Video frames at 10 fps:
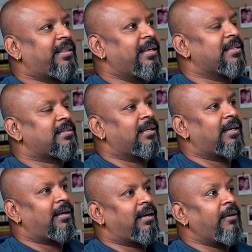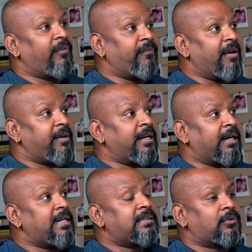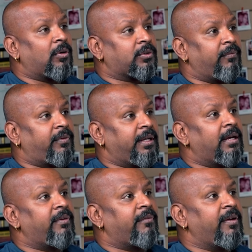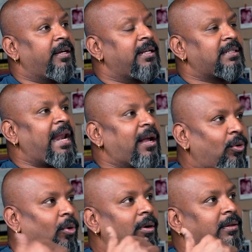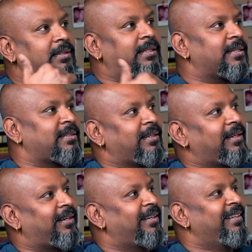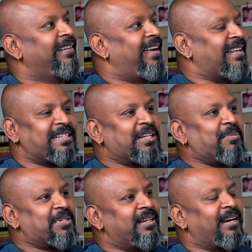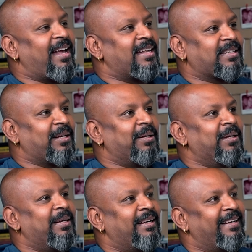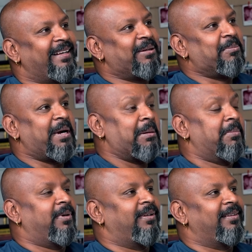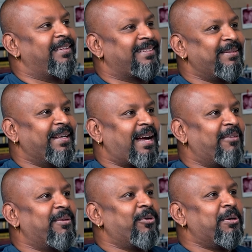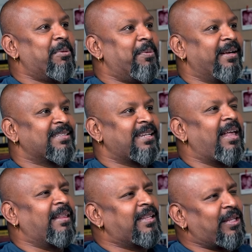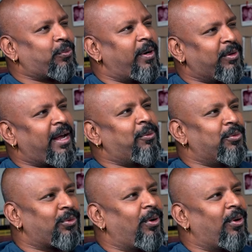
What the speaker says: the thing is, we have increased also. Every year we have increased. And I call the GST Assistant Commissioner and ask her, Madam, this year are we going to be biggest? I think there's one guy who's